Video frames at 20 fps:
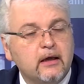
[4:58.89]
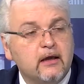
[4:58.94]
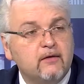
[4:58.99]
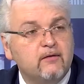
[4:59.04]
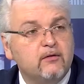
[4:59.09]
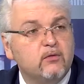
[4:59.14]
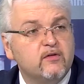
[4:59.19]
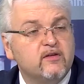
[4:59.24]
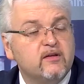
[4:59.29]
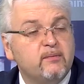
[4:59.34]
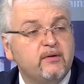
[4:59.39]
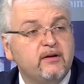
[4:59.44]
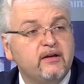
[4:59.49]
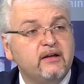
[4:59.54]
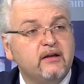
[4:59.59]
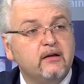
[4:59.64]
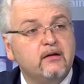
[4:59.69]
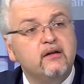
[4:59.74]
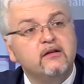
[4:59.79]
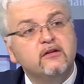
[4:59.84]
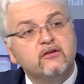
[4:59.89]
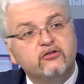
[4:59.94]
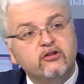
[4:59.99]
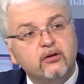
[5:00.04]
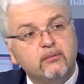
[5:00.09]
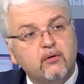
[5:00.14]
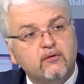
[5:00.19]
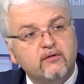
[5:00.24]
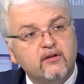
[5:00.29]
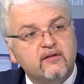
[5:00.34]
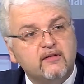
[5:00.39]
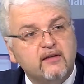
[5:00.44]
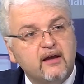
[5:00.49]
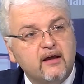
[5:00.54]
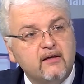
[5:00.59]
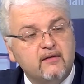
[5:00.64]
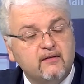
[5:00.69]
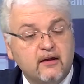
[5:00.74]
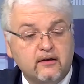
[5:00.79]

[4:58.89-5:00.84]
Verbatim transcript: even with the political leadership of the states.